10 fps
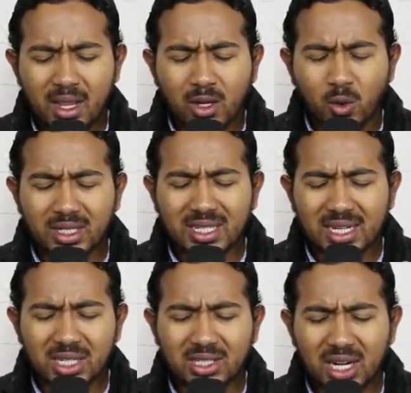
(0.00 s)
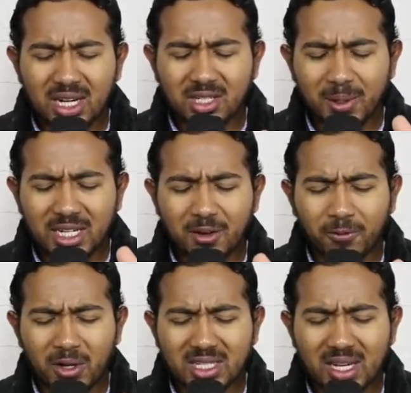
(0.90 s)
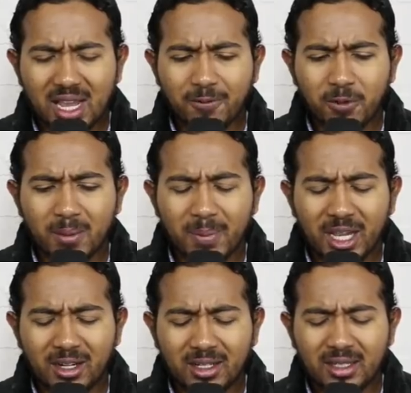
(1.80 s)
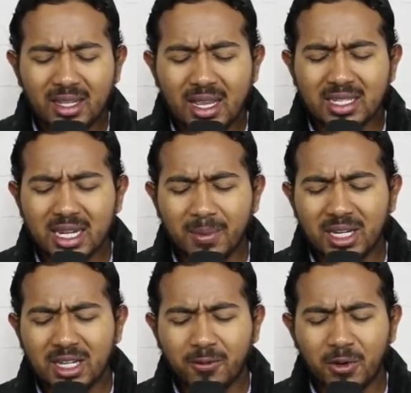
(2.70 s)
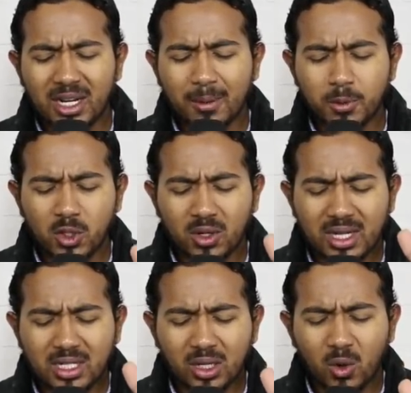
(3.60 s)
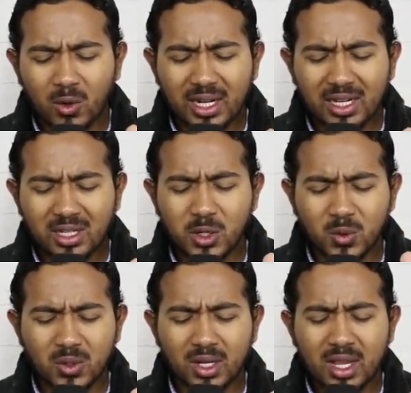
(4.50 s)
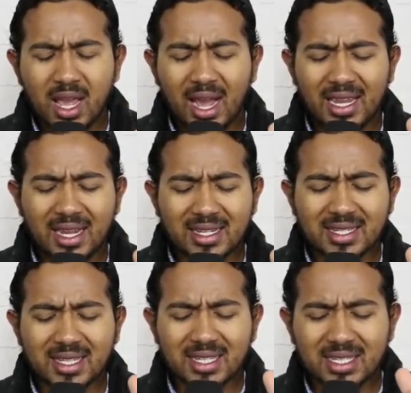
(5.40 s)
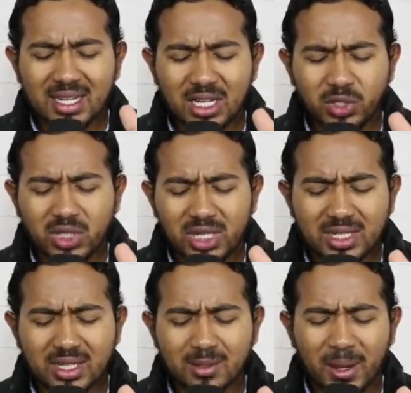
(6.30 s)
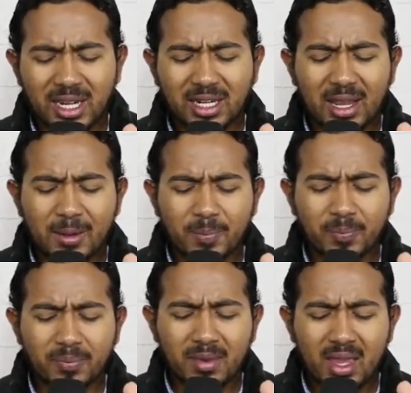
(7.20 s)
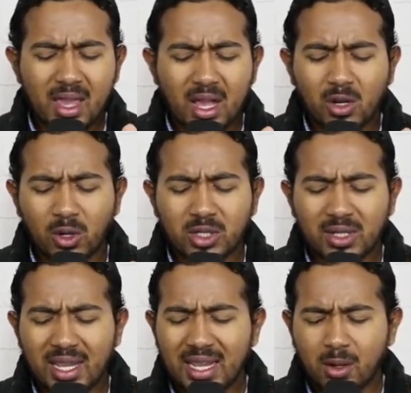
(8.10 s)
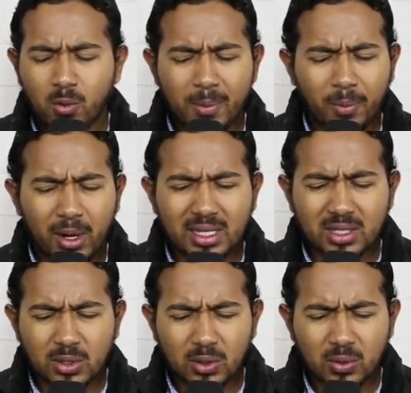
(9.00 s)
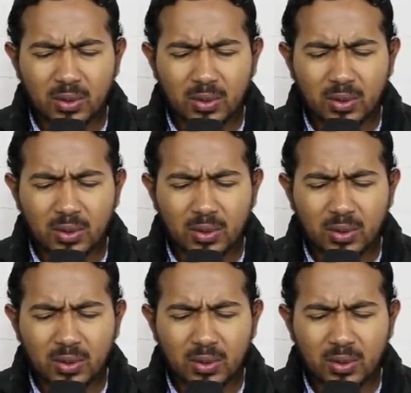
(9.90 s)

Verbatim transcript: Lord, touch and change my dear friend's life for the better. Take my dear friend up to a greater glory in you. I ask this in Jesus' mighty name. Lord, today we praise you.